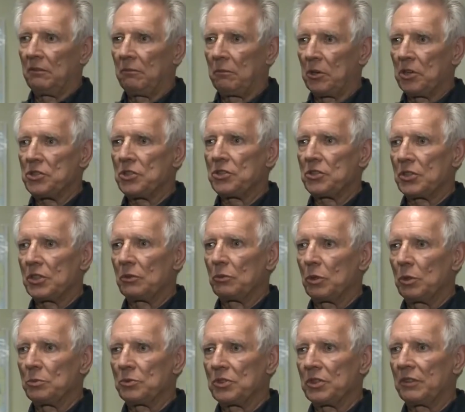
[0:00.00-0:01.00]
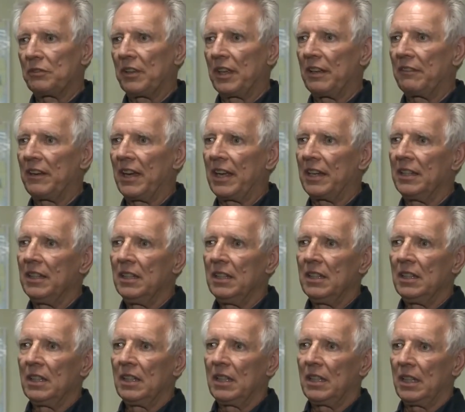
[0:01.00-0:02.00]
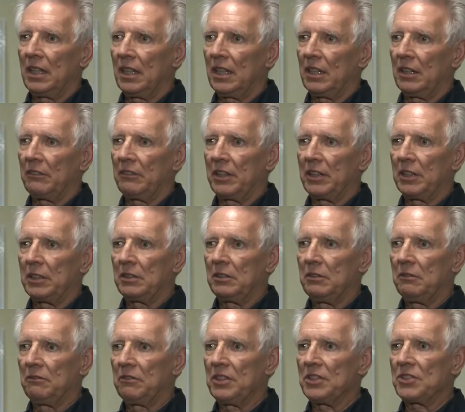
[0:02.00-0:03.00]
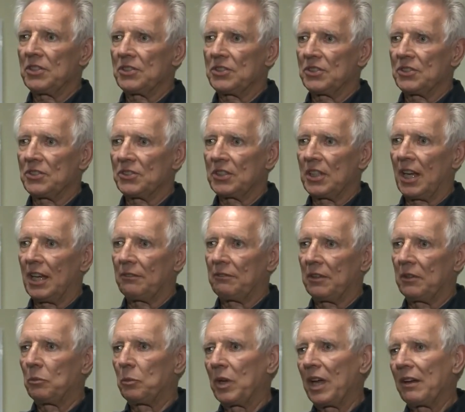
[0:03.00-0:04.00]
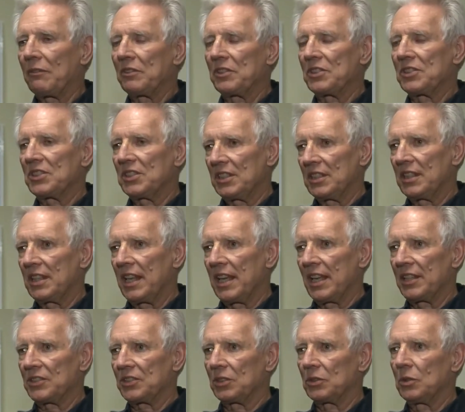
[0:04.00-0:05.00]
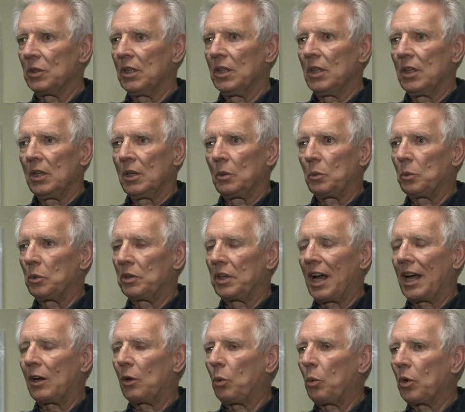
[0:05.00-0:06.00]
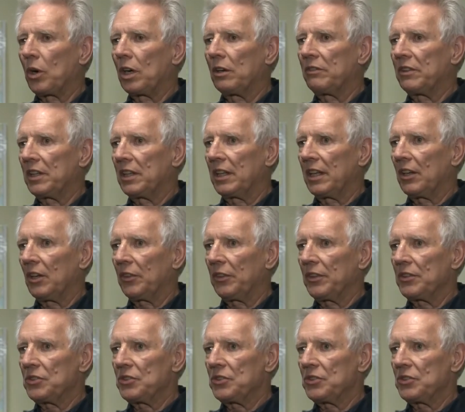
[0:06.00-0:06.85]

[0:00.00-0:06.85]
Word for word: emergency rooms to see if they have had elevated visits and stuff, and we haven't seen that. So we're not aware of any health